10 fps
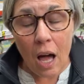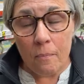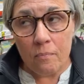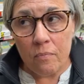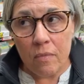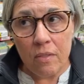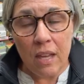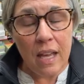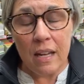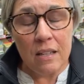um,
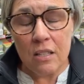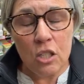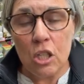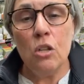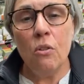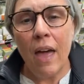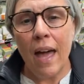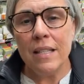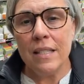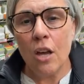than to do
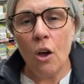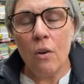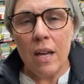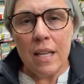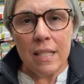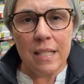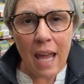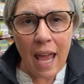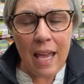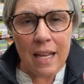that. So
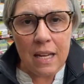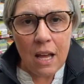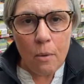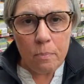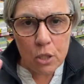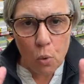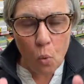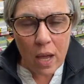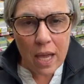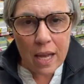stay in
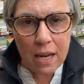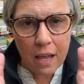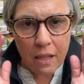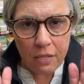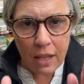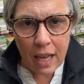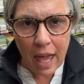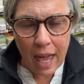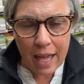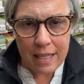between the
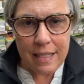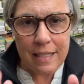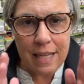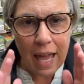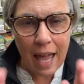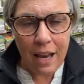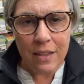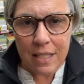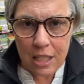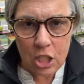lanes, stay out
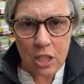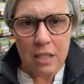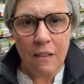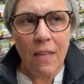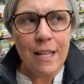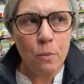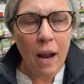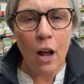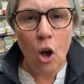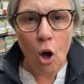of the ditches. And that's
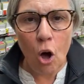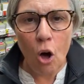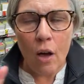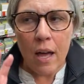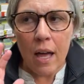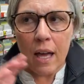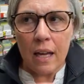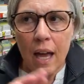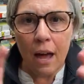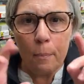what I call
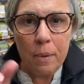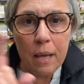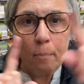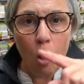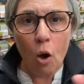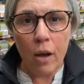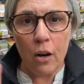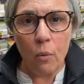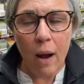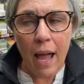kind of ping
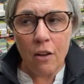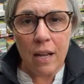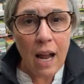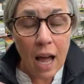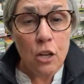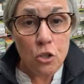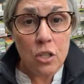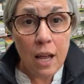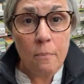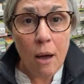ponging around. And I
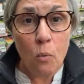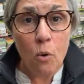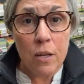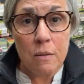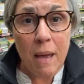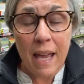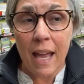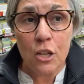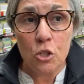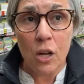understand about wanting to
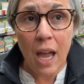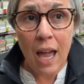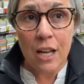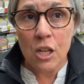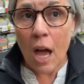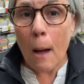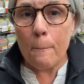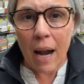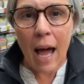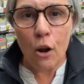make extra cash,
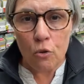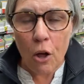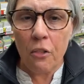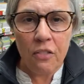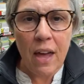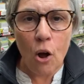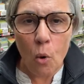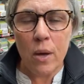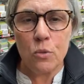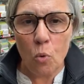but I don't know that that
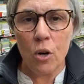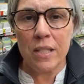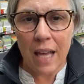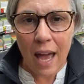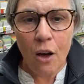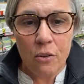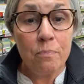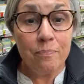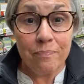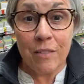always works
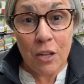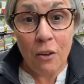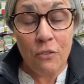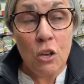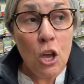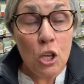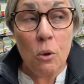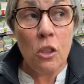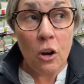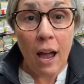out. You know, if you,
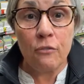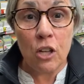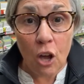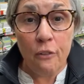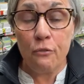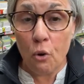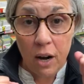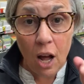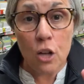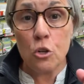you either have to go
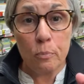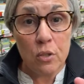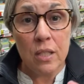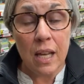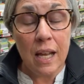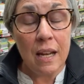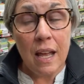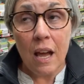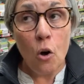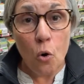for it 100%
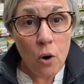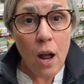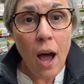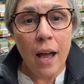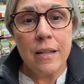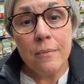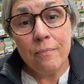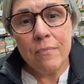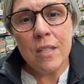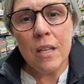or not.
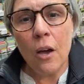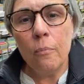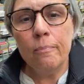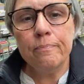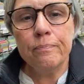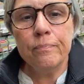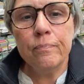So,